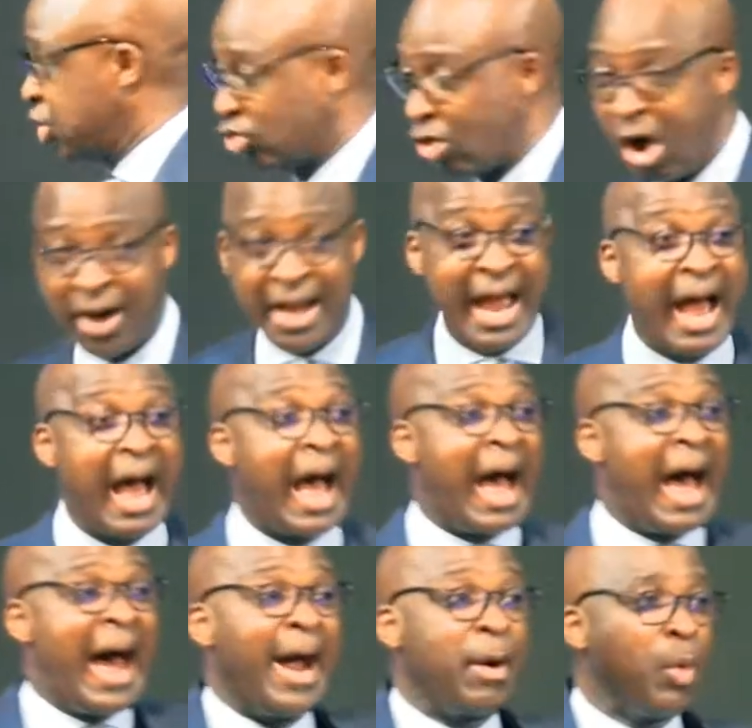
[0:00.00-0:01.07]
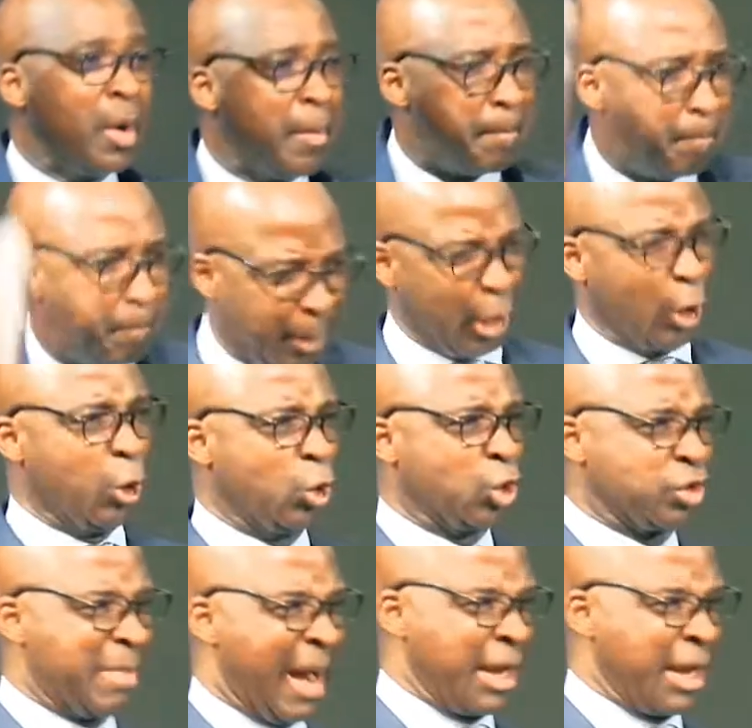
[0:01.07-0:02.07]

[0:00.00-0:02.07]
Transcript: rock, I will build my